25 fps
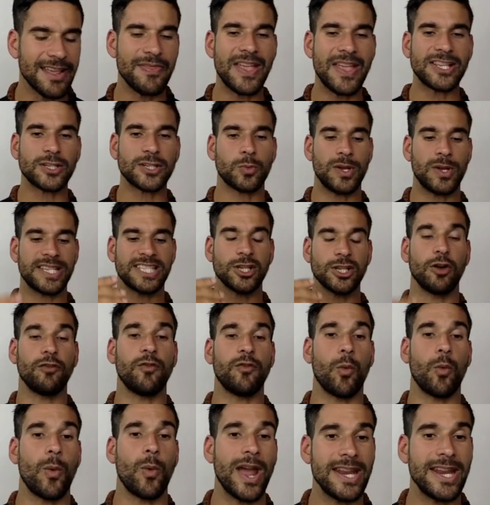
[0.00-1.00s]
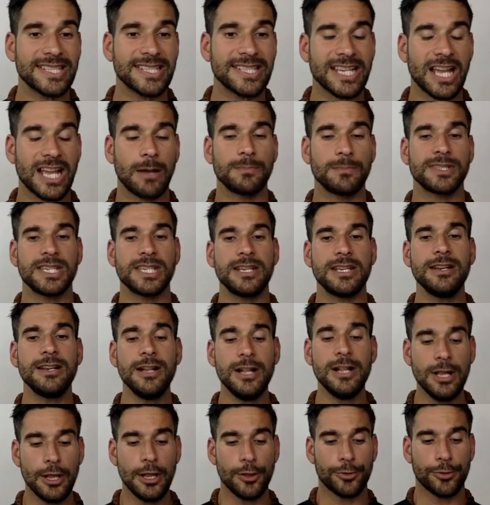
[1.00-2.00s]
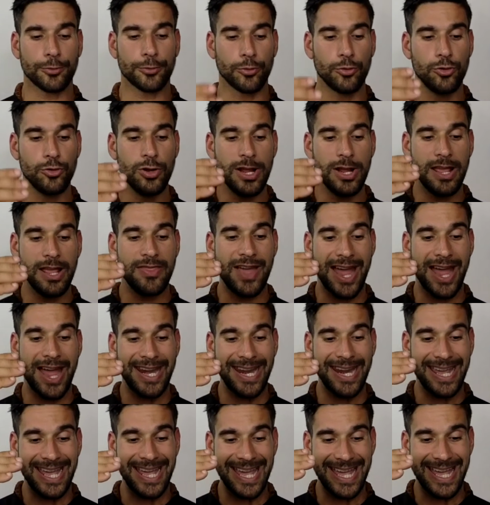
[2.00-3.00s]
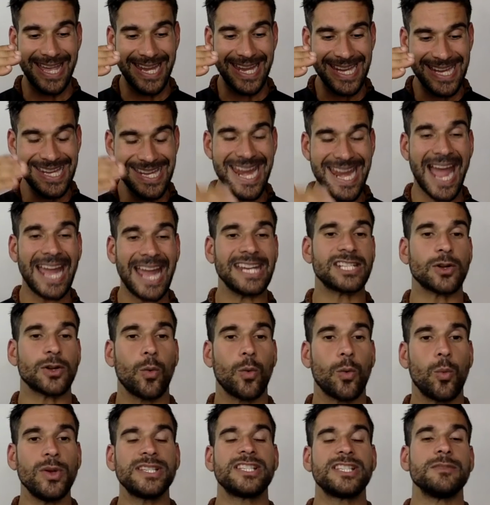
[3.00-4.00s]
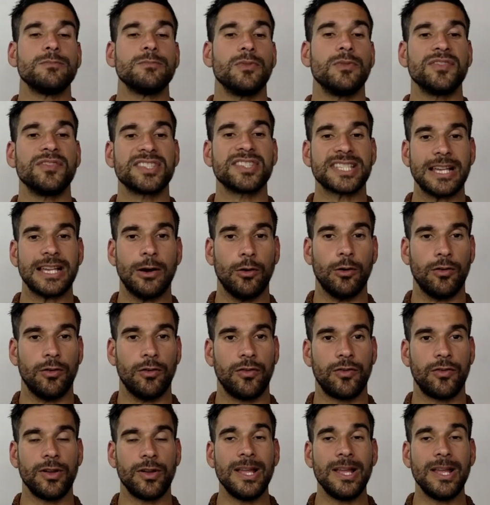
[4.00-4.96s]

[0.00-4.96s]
And that's where self-awareness comes in, through that innate wisdom of self